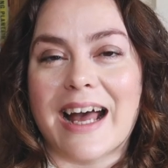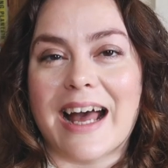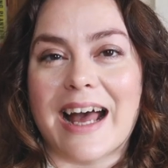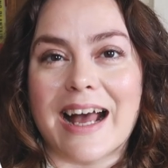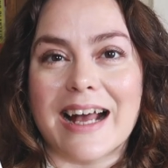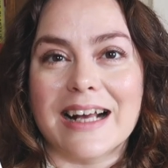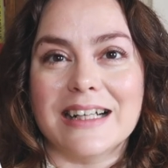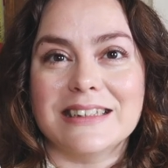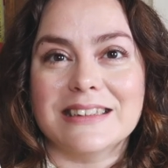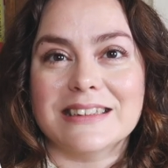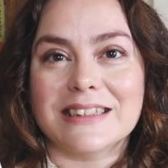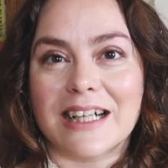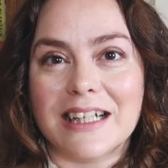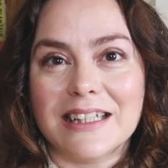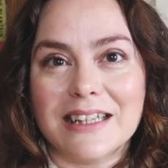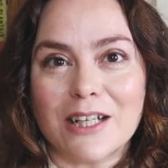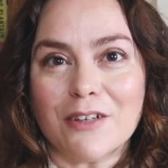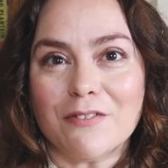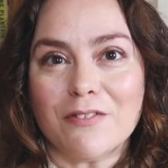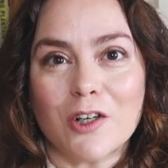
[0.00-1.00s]
And
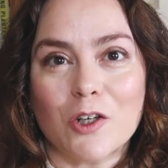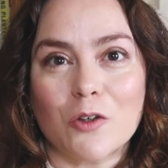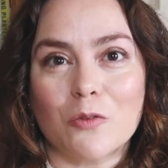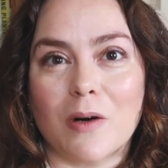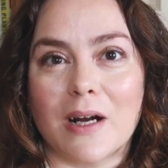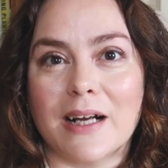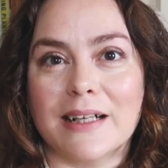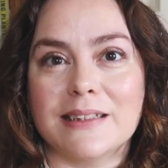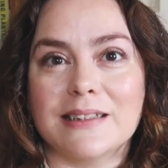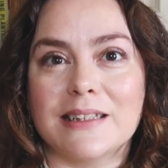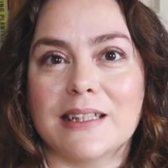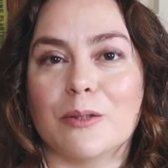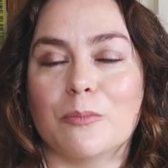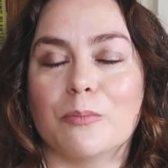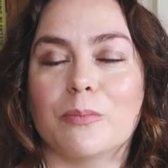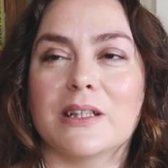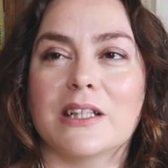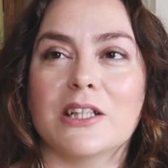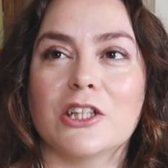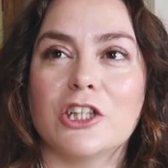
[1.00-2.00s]
I love her
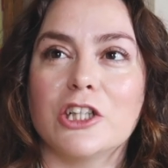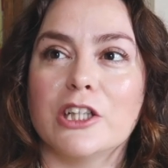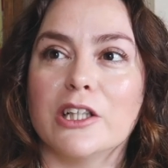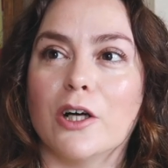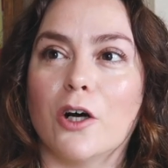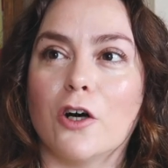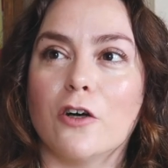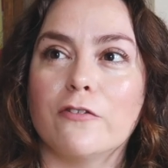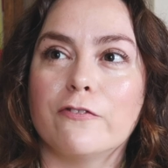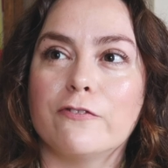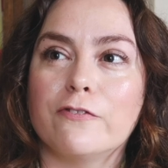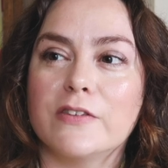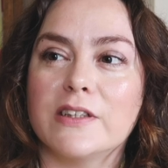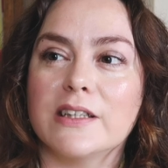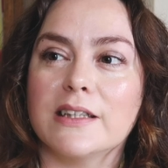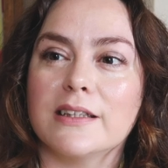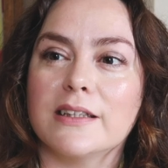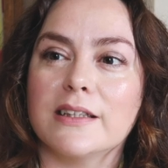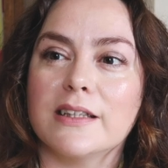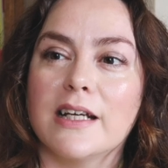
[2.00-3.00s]
writing because she
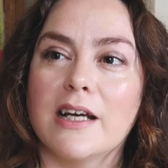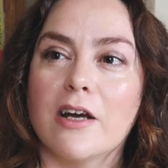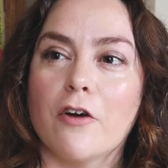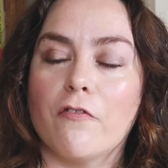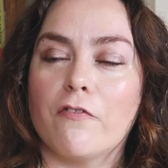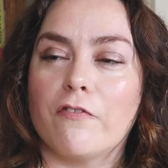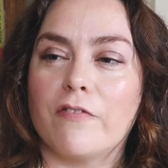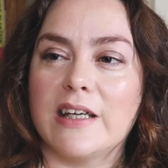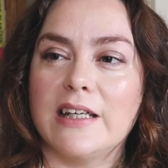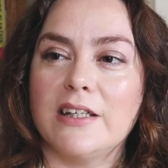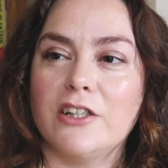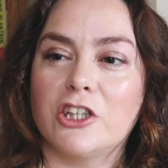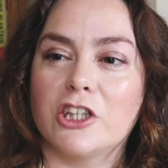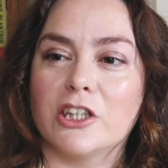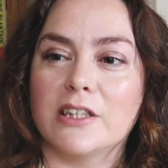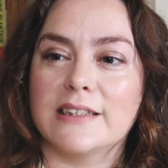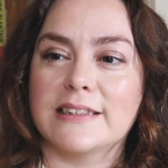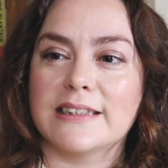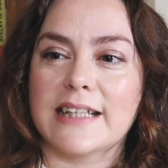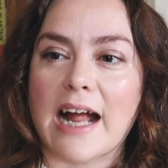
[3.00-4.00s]
often
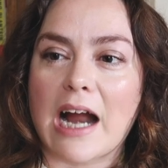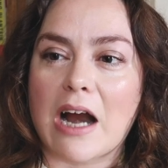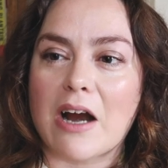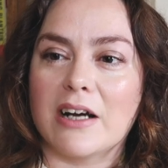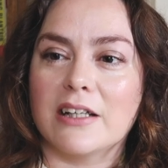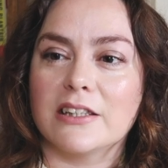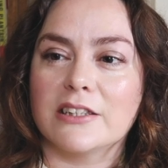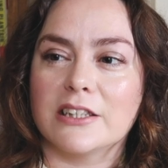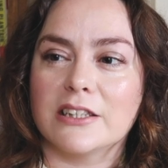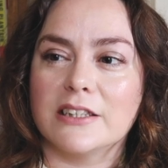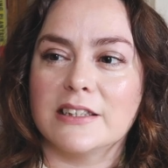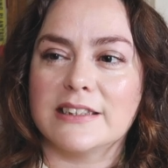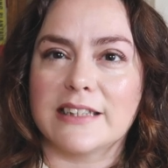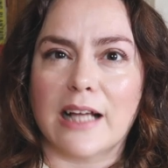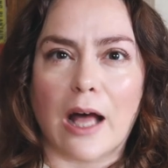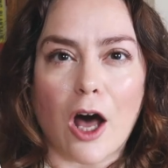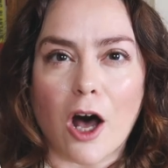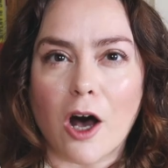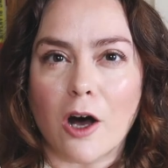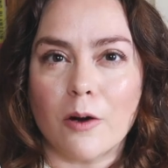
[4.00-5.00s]
features characters
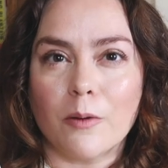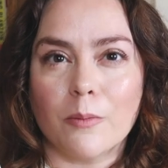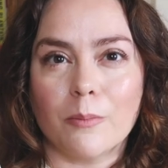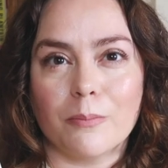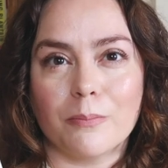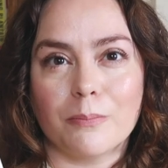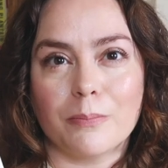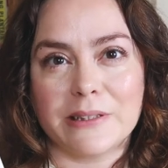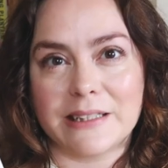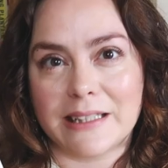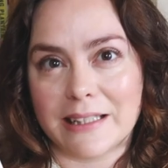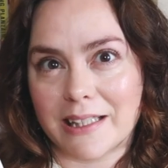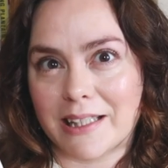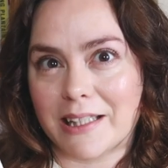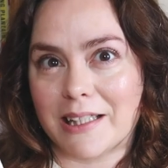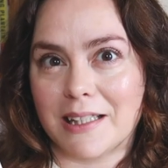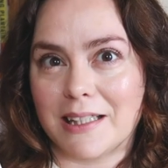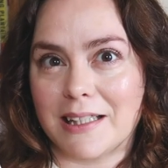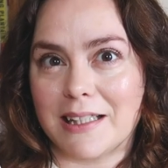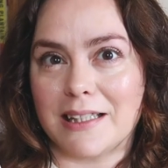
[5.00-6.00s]
that aren't
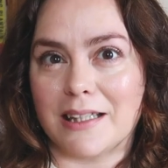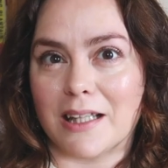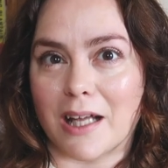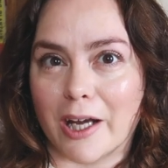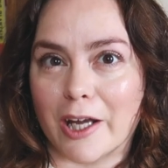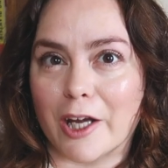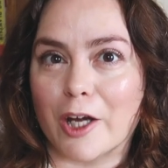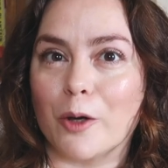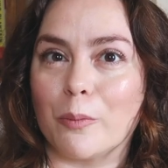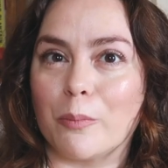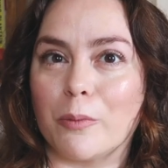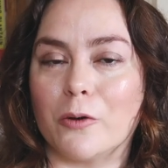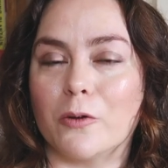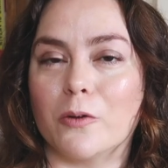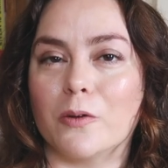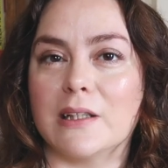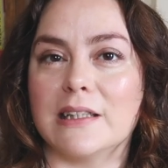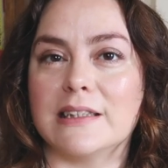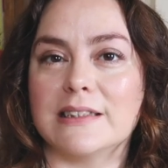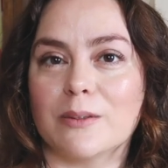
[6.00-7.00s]
particularly
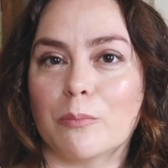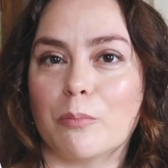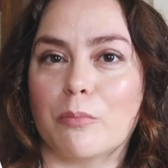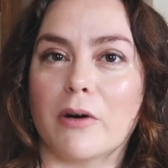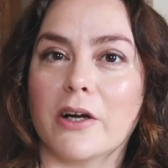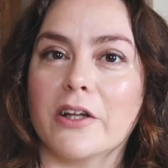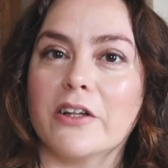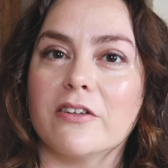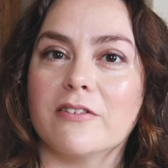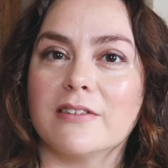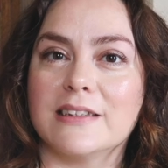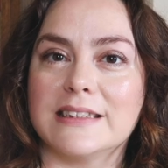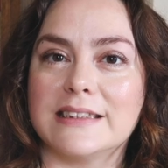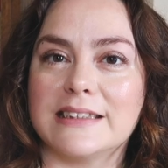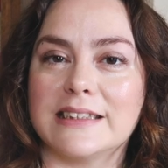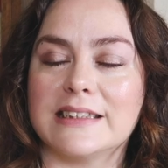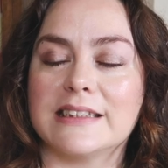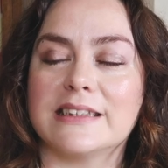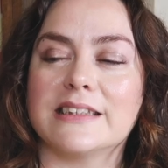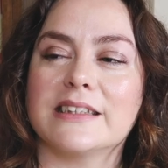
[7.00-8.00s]
likeable. There's a brother and
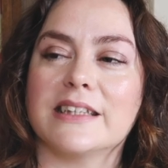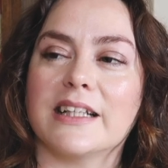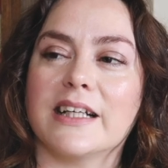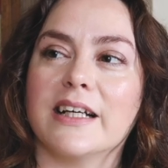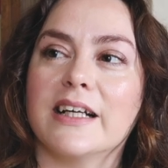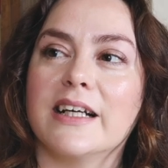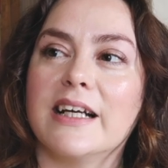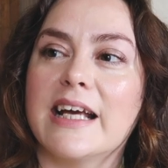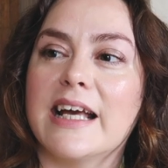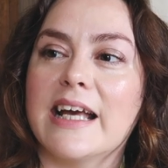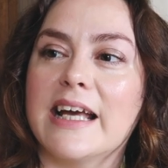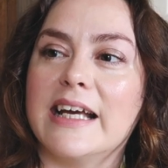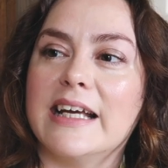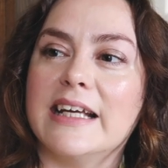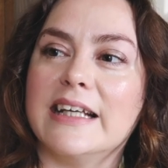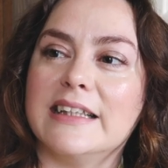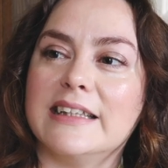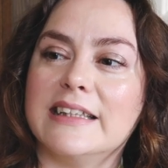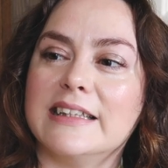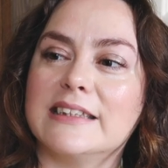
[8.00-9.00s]
sister
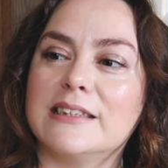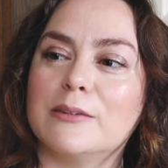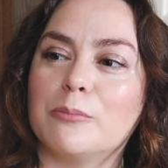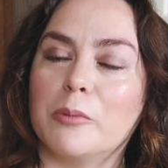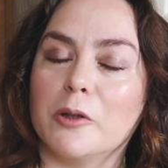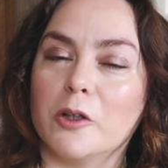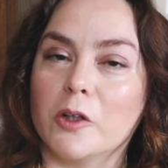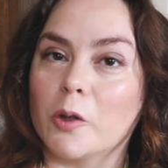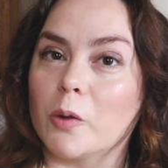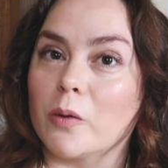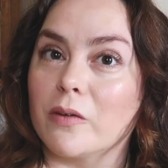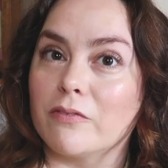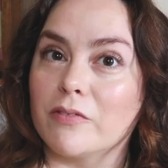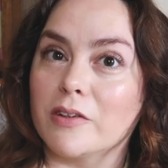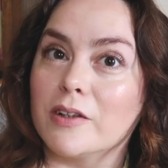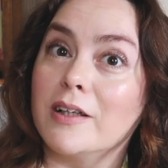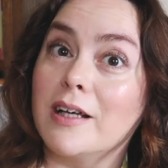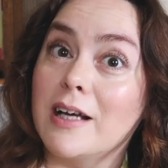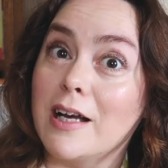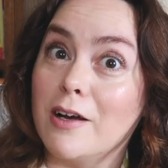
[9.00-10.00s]
in this book who have
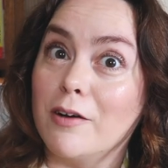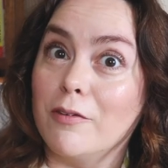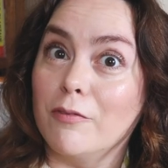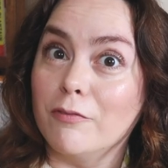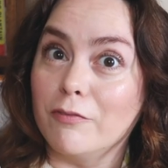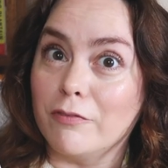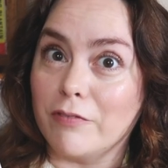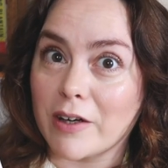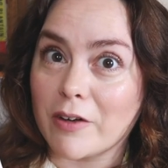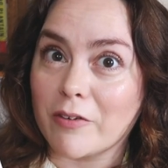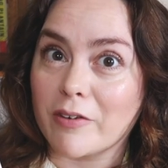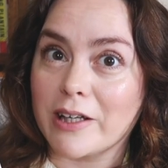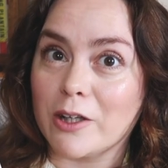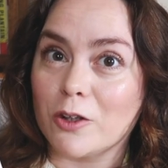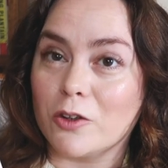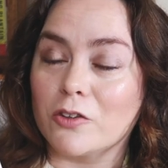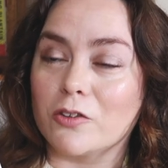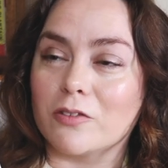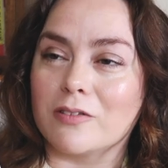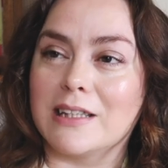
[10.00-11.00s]
a very
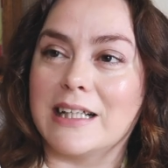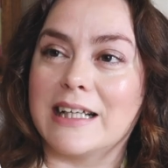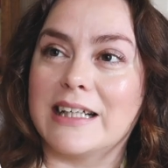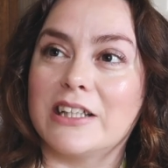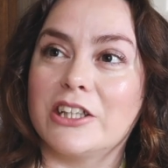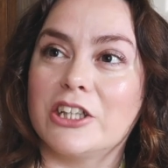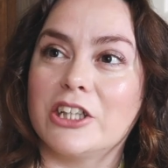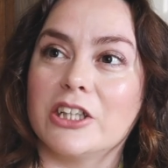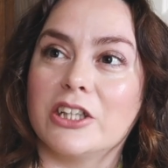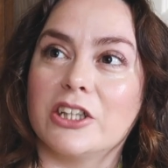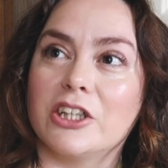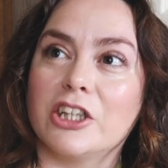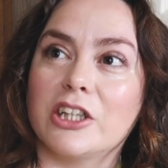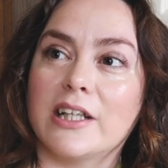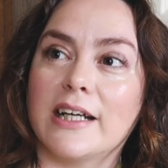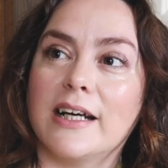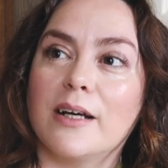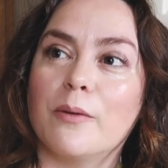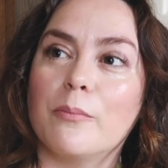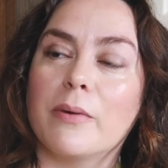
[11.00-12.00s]
odd
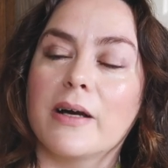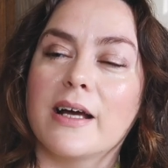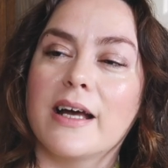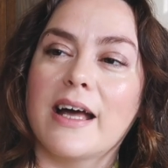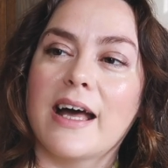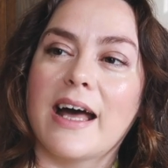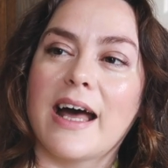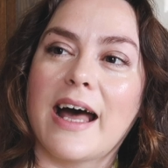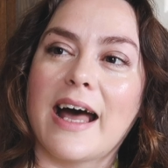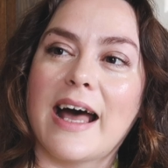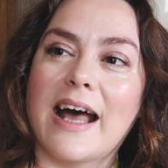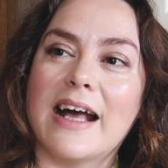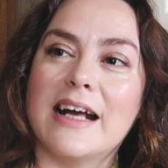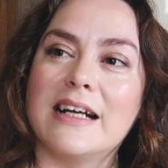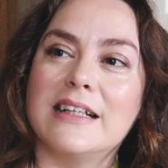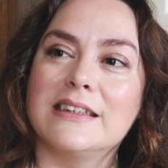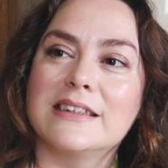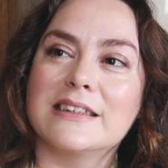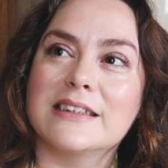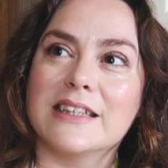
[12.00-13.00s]
relationship,
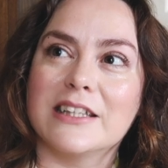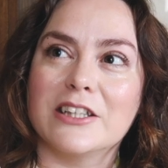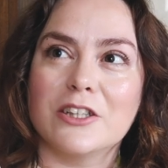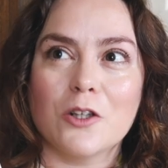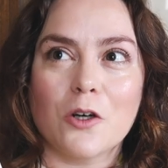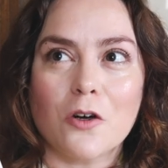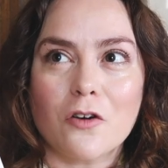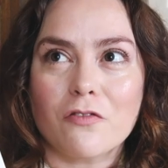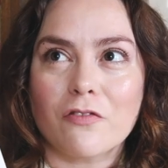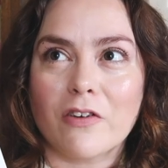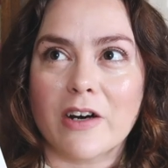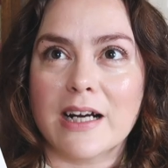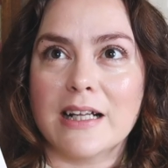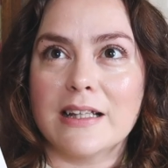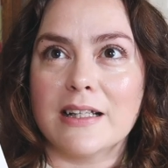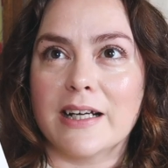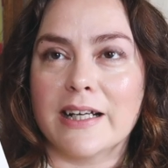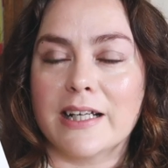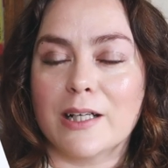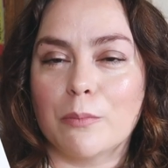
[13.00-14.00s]
and they're not
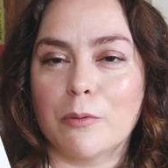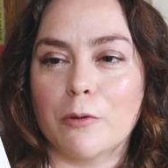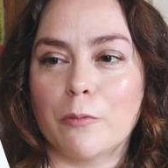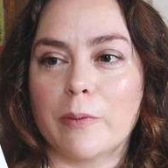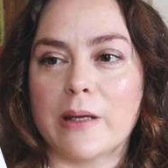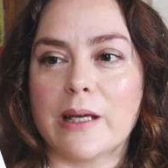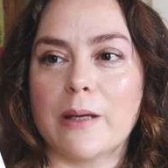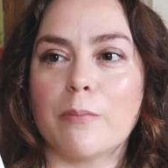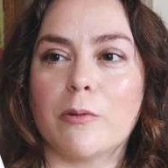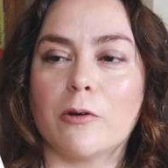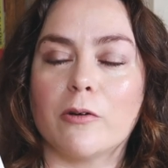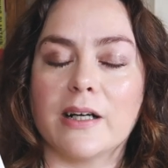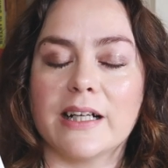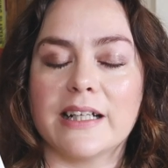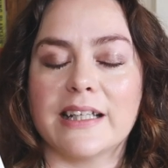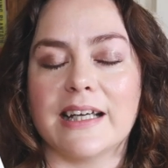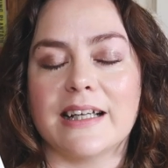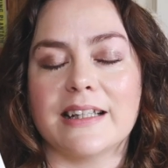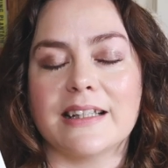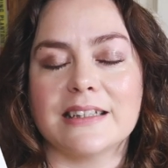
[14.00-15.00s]
very likeable people,
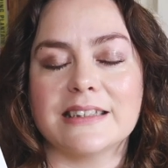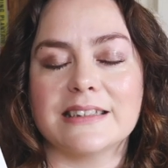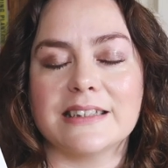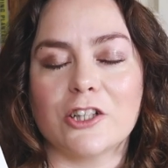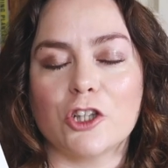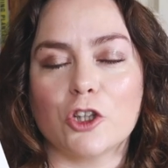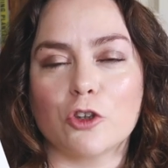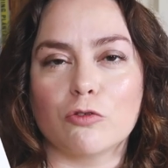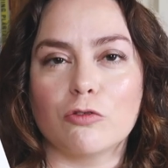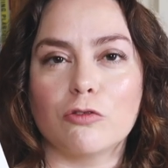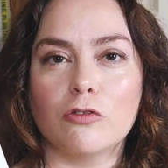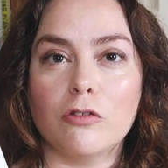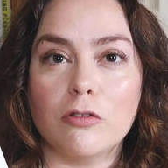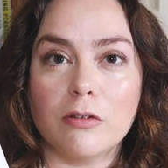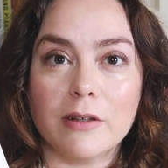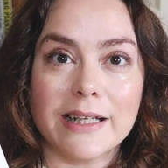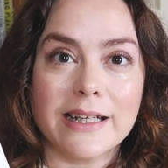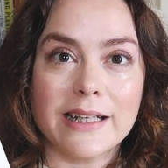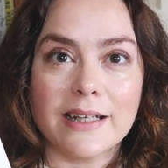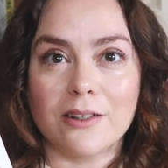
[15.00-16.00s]
and yet they're such
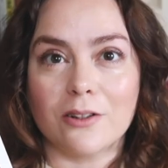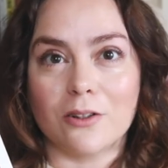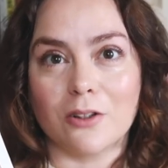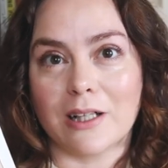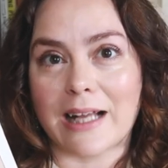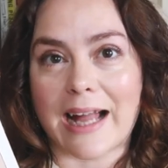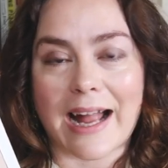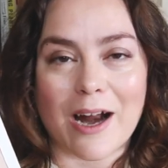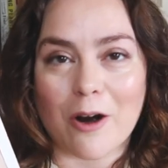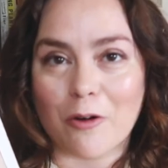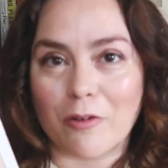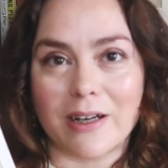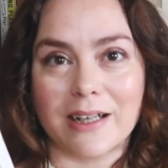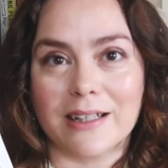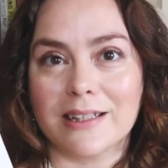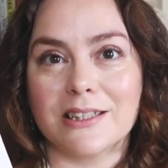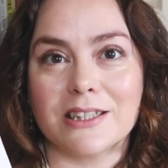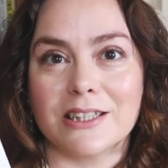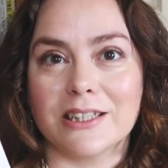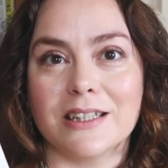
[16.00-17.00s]
real
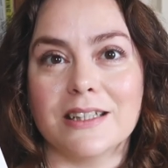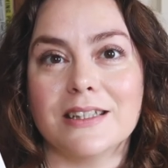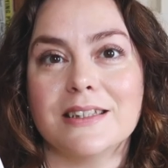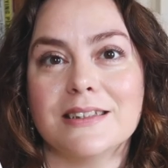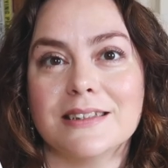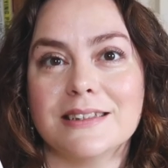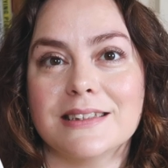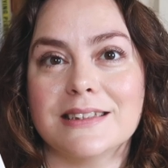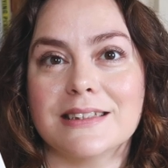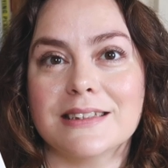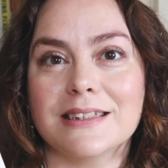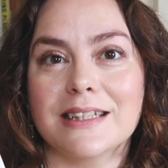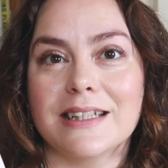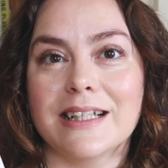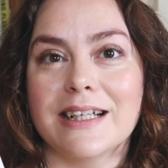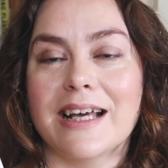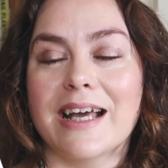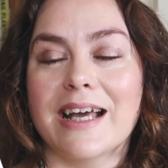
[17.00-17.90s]
characters.